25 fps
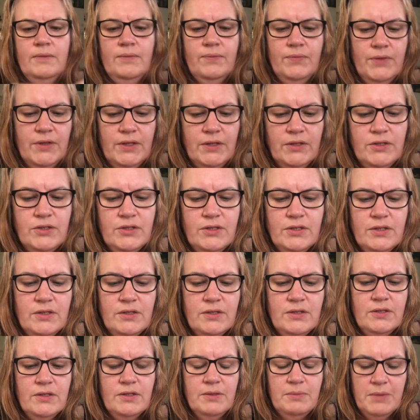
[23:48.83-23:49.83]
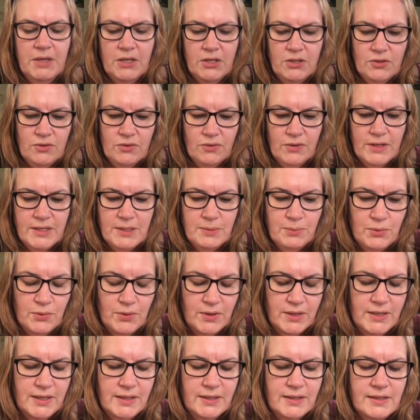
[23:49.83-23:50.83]
Let's just make sure it's
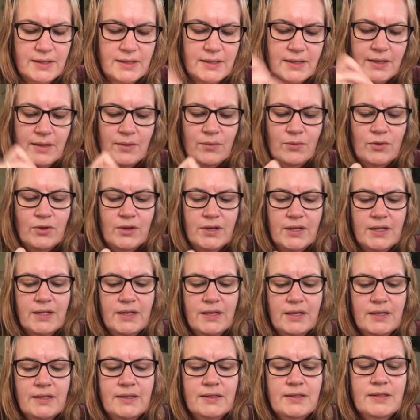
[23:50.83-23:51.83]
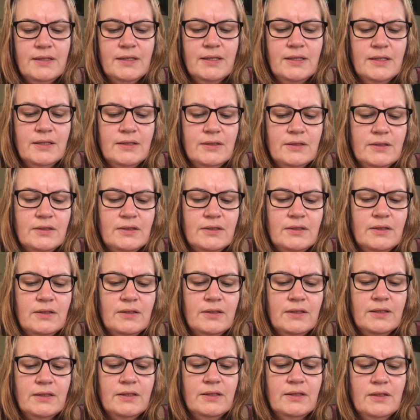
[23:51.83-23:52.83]
pointing the same way as the other
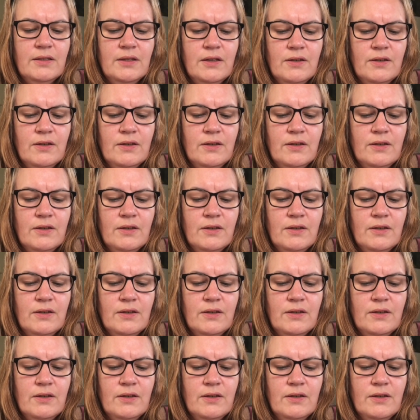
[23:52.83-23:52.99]
side.